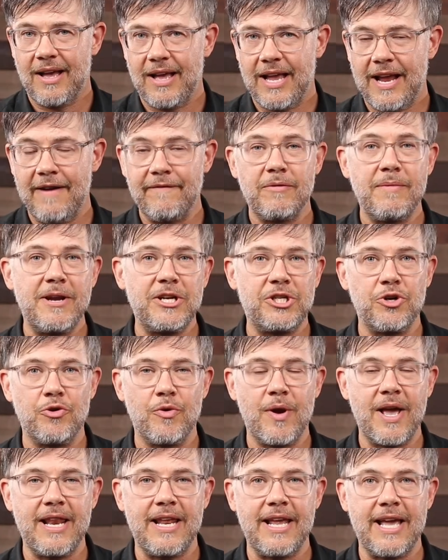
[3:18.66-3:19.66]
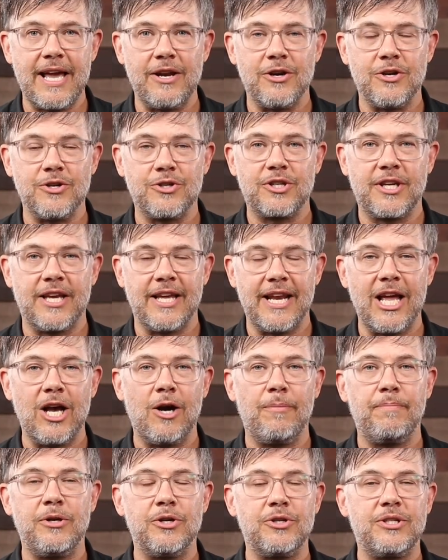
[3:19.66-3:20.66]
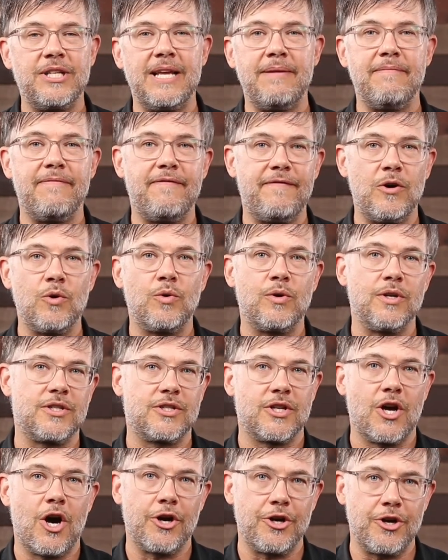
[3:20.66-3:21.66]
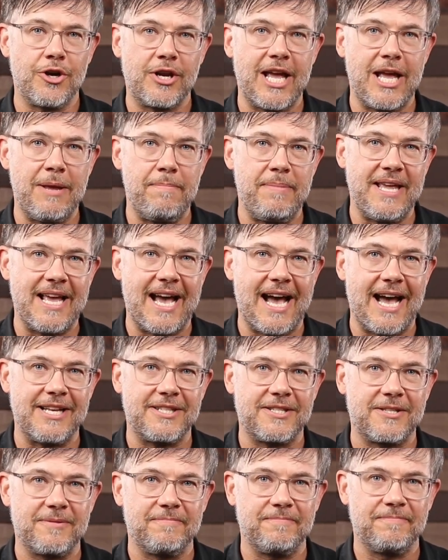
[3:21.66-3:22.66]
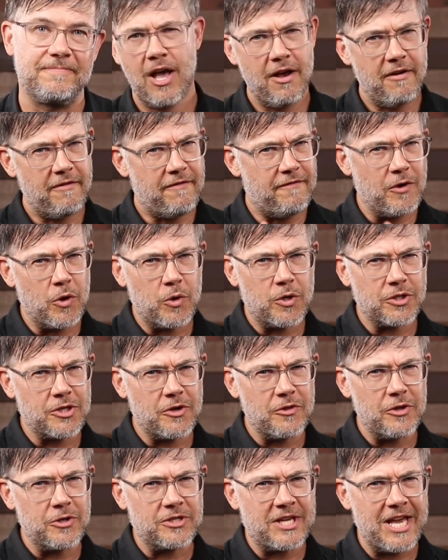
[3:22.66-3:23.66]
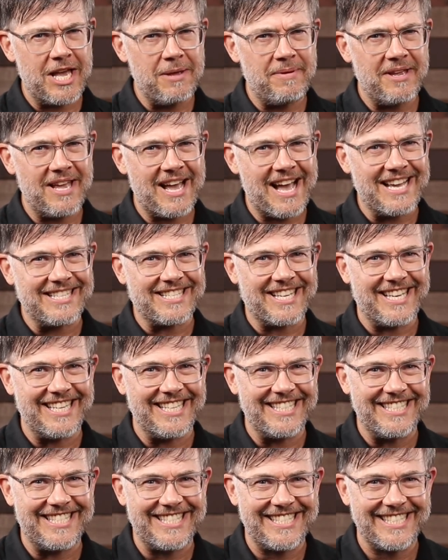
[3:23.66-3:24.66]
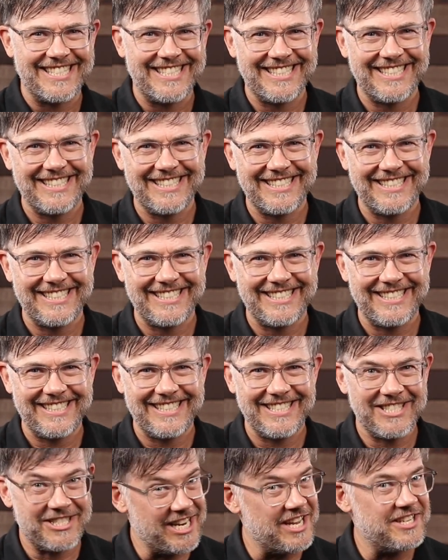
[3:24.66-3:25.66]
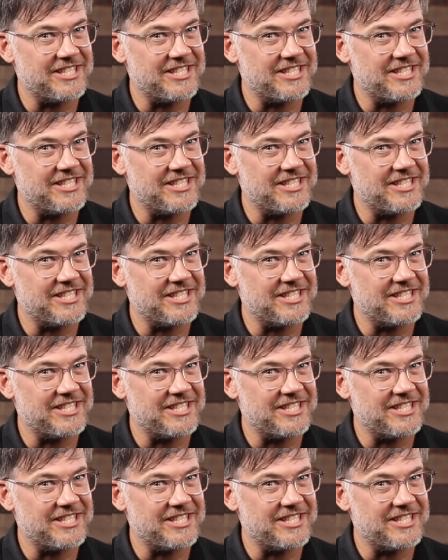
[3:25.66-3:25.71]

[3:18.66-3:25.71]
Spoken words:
Information radiators can help your team focus on your KPIs. Focus on those KPIs, kids. Stay